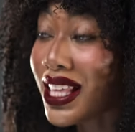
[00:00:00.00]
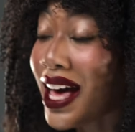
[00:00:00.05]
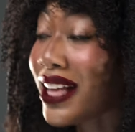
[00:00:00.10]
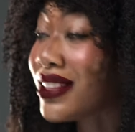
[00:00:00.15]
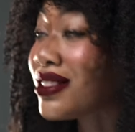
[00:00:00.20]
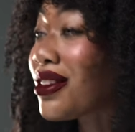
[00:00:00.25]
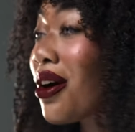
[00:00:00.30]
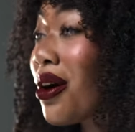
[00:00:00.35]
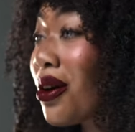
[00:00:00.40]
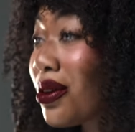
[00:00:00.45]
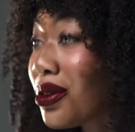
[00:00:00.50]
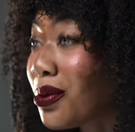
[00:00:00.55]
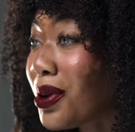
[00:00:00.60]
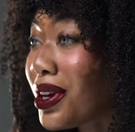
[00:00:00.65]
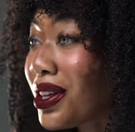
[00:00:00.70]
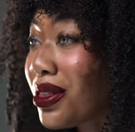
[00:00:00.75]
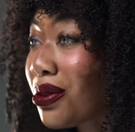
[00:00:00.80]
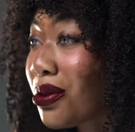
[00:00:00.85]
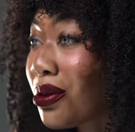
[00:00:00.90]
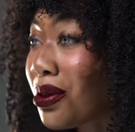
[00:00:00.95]
the ads all the
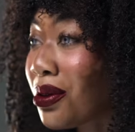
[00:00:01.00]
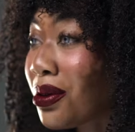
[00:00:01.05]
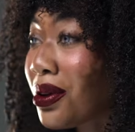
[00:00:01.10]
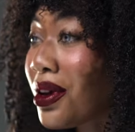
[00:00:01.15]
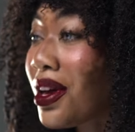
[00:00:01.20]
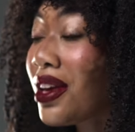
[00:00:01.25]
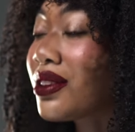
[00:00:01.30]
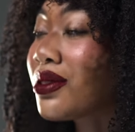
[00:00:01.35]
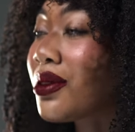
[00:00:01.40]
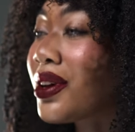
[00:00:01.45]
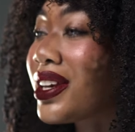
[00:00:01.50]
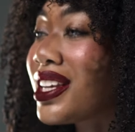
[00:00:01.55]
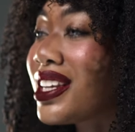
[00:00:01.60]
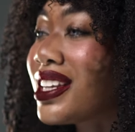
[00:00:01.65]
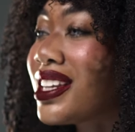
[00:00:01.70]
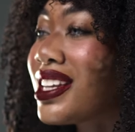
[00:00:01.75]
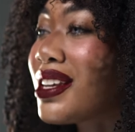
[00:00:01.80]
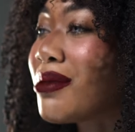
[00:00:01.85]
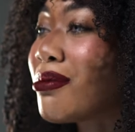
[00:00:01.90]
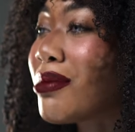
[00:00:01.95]
way through so I can
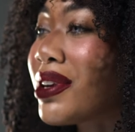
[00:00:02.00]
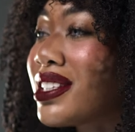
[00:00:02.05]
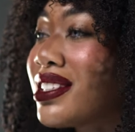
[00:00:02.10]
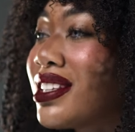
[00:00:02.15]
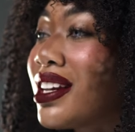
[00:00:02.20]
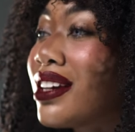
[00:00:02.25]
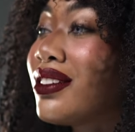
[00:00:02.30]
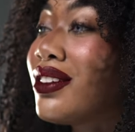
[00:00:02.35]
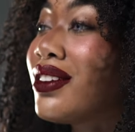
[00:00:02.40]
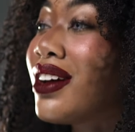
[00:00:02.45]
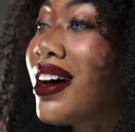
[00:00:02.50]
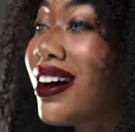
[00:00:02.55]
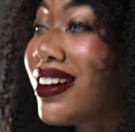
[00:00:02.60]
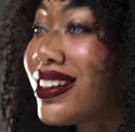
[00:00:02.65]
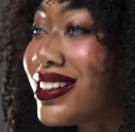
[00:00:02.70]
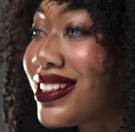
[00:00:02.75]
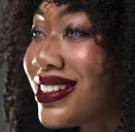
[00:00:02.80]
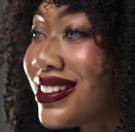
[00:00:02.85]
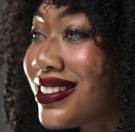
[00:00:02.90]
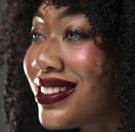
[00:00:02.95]
keep my channel
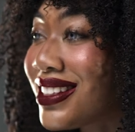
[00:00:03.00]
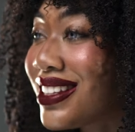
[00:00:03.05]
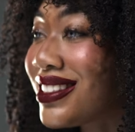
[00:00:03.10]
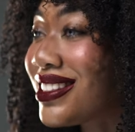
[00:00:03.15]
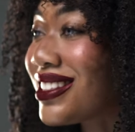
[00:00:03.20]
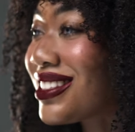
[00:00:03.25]
honest and